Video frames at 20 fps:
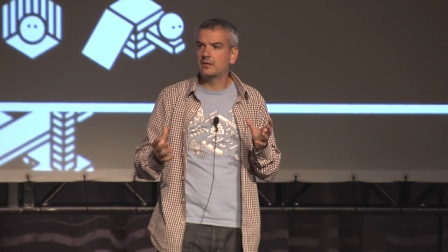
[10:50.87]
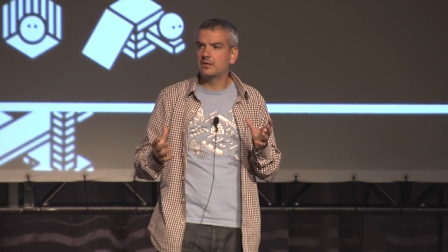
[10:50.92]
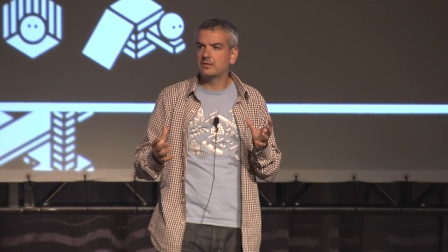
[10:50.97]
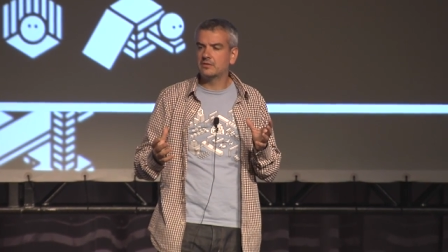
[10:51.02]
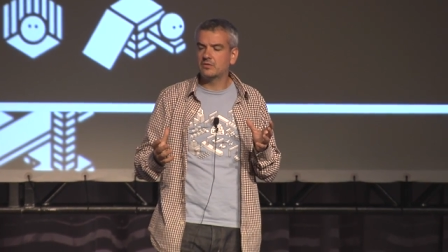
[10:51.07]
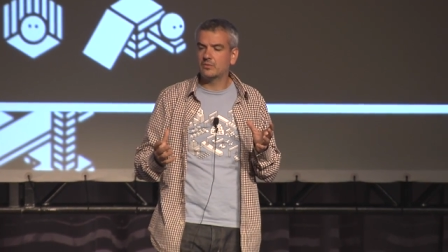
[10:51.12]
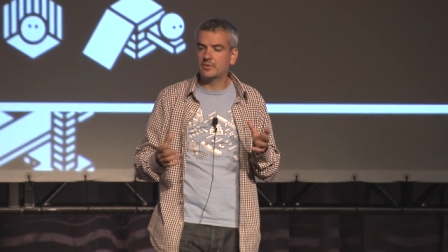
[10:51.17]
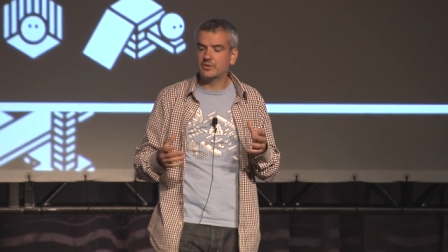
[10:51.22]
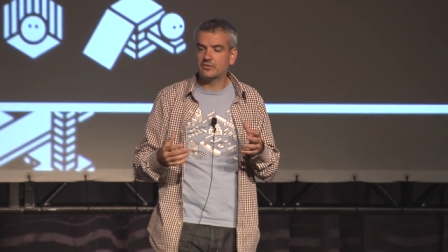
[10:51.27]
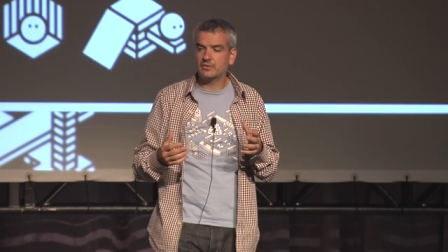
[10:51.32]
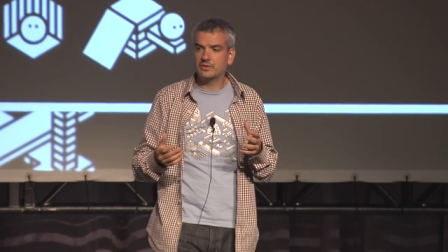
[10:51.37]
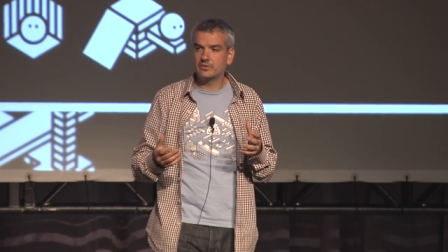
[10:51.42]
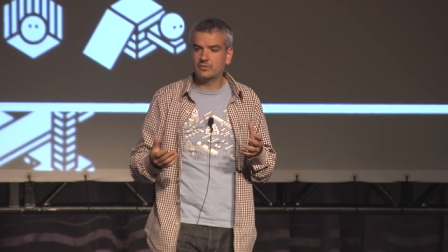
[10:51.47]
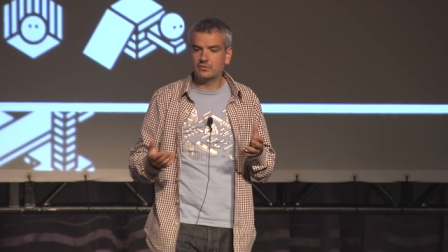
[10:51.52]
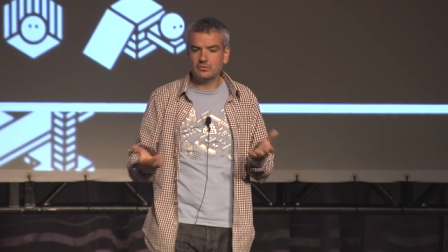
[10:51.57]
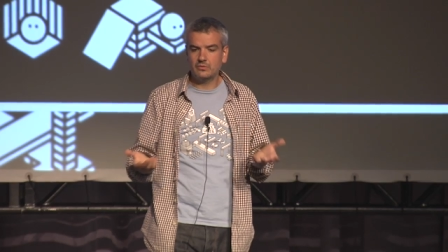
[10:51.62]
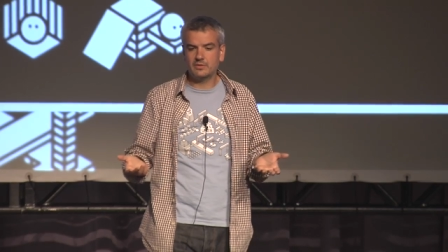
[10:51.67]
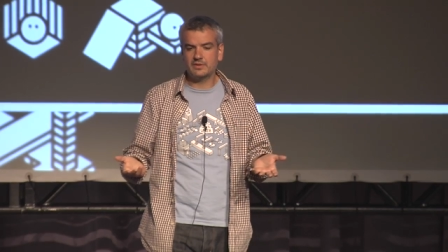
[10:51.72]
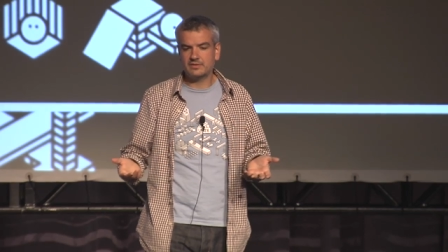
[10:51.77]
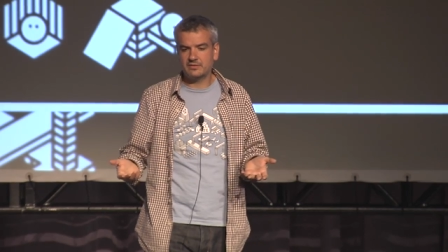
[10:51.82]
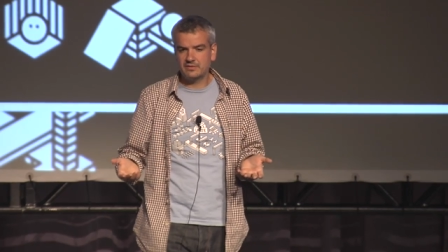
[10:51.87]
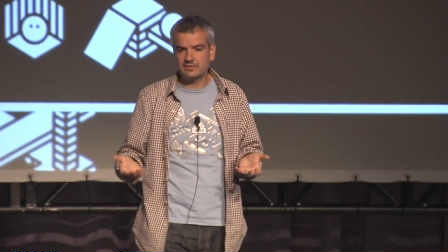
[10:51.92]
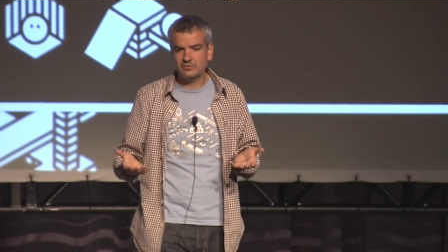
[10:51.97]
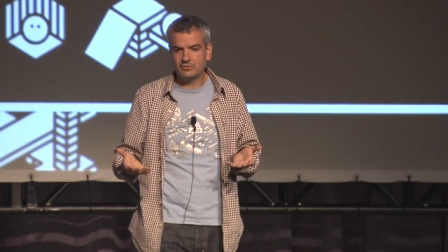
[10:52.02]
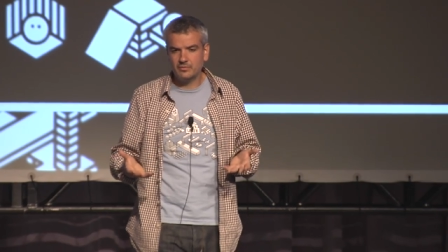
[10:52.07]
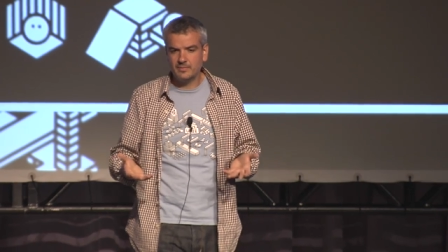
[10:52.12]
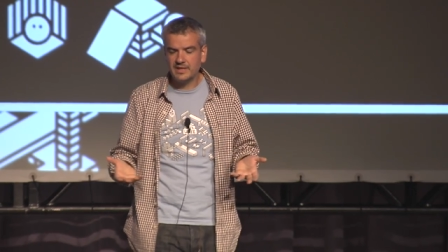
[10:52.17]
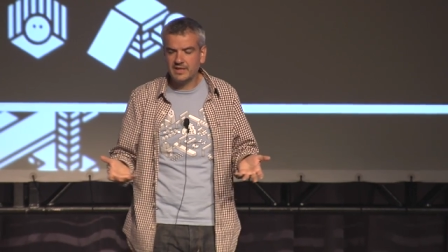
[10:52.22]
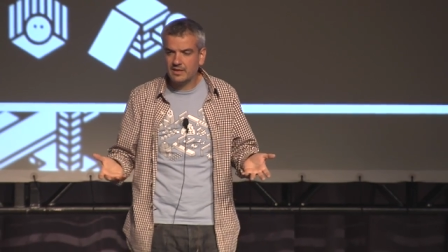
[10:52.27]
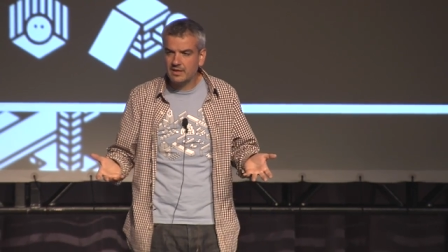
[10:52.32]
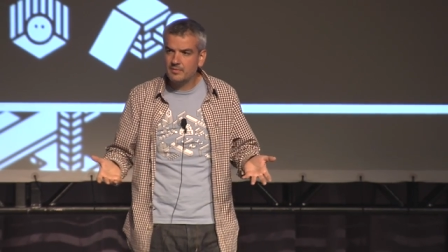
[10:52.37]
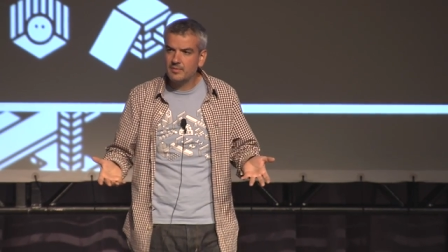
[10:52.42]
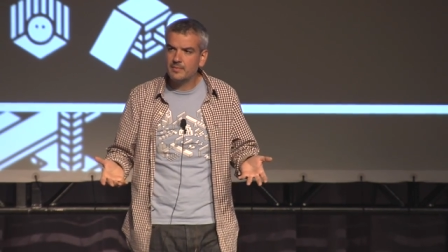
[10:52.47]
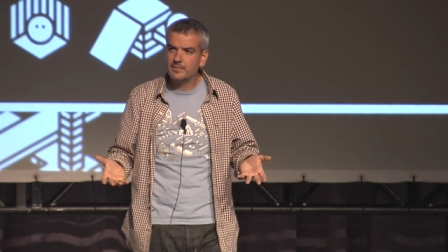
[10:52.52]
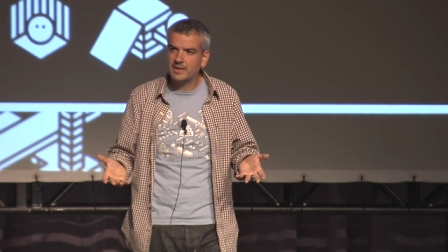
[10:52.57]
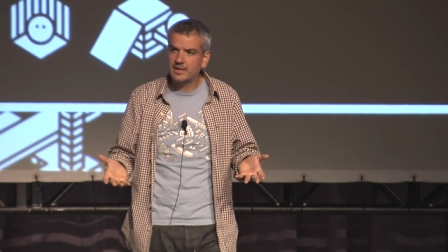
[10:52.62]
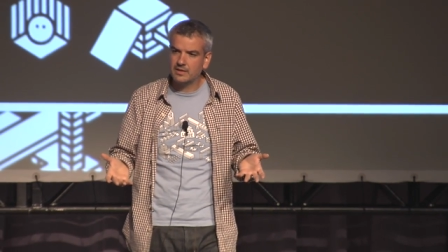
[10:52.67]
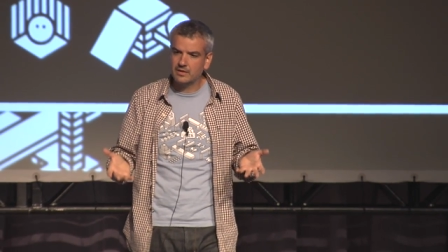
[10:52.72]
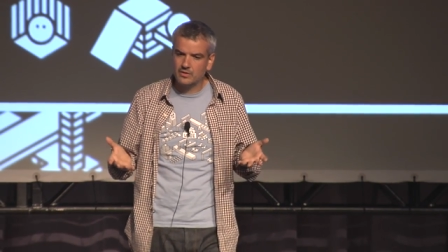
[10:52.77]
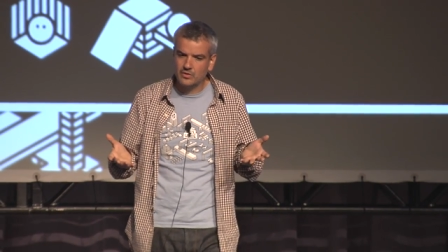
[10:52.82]
So what we're trying to do is to make
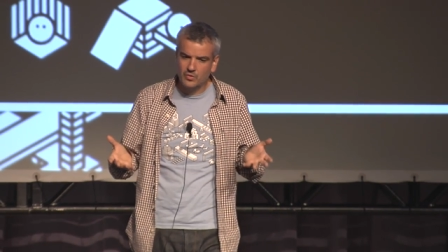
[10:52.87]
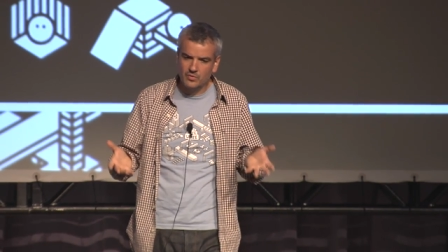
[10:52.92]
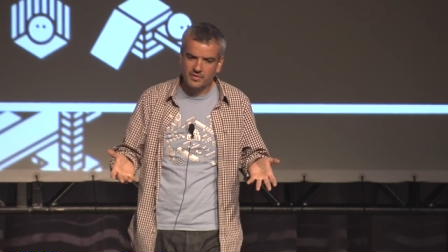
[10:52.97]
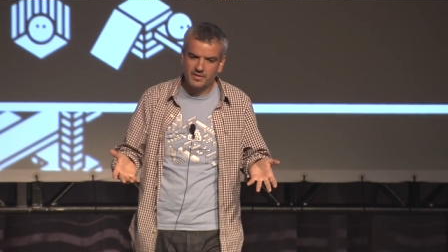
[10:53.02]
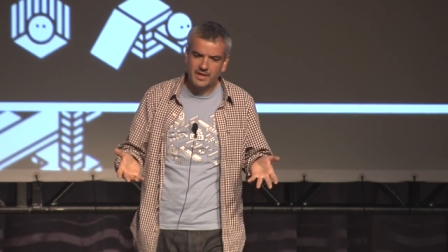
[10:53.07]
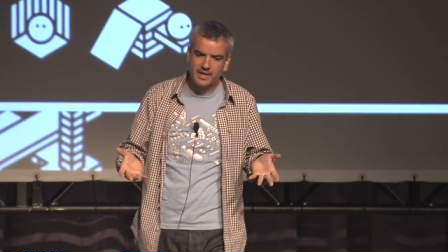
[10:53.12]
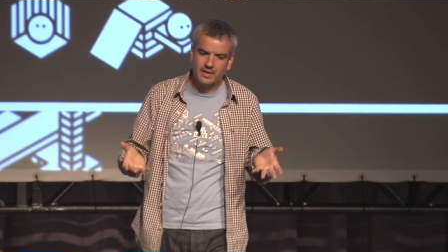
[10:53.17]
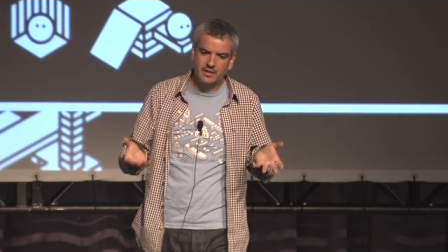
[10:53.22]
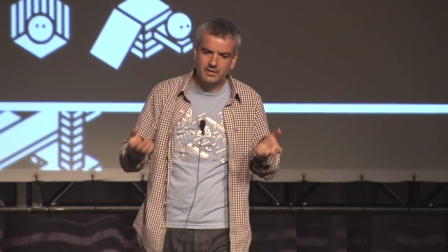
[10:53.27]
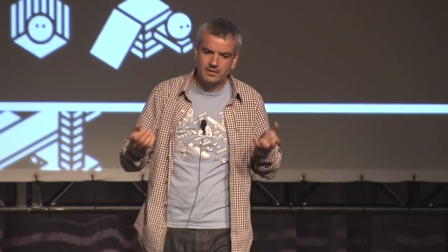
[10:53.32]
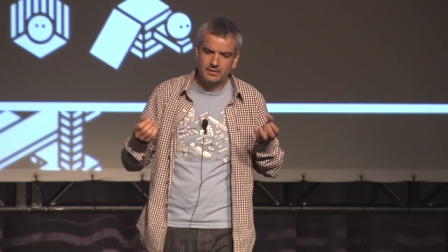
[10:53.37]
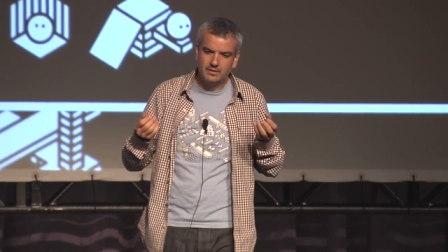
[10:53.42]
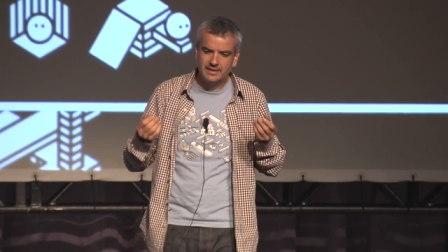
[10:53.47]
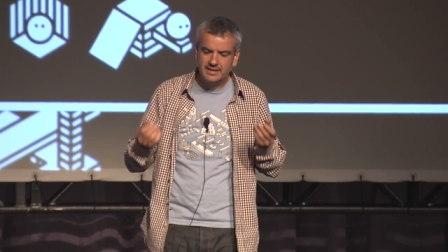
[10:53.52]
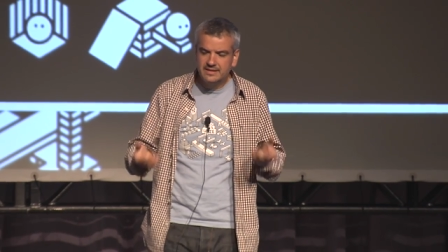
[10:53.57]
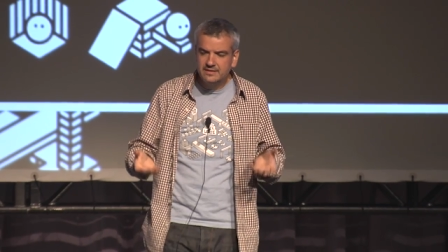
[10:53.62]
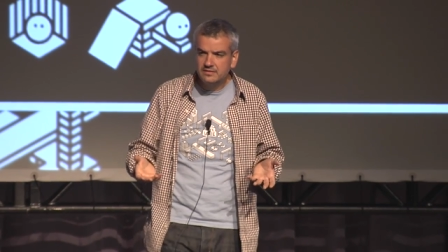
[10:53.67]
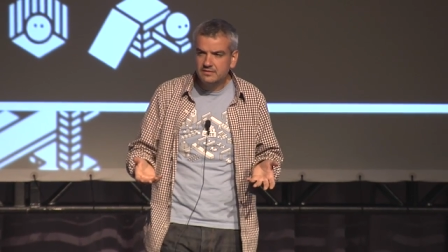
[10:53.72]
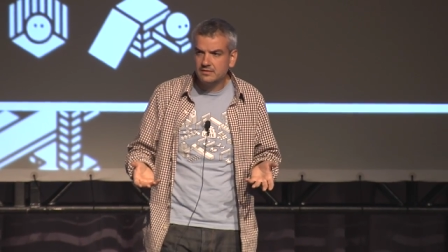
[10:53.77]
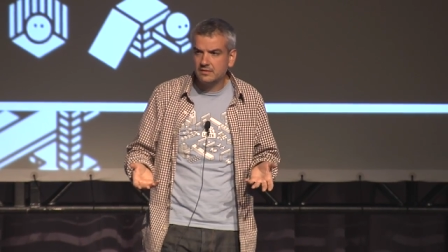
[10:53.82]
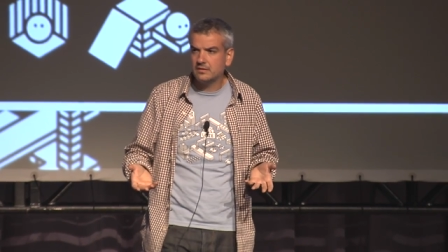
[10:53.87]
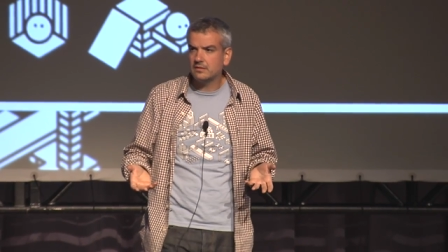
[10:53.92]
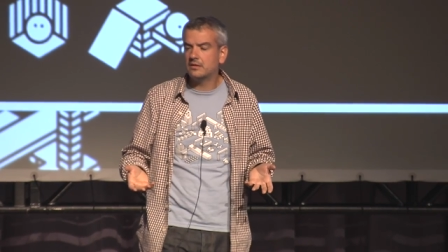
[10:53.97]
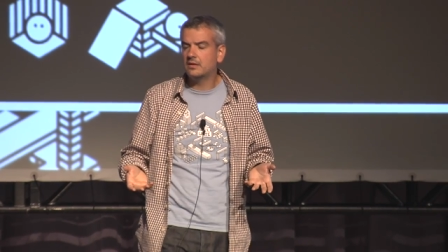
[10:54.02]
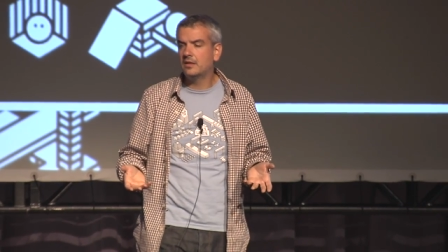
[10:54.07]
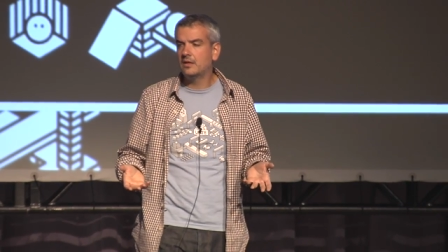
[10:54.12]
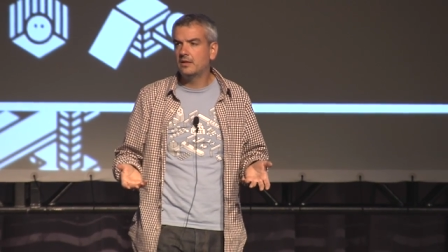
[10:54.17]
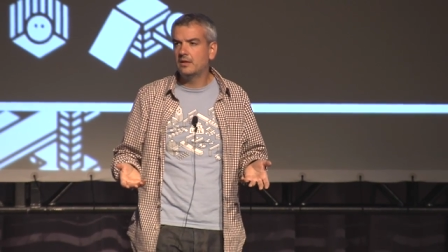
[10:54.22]
everybody go there easier,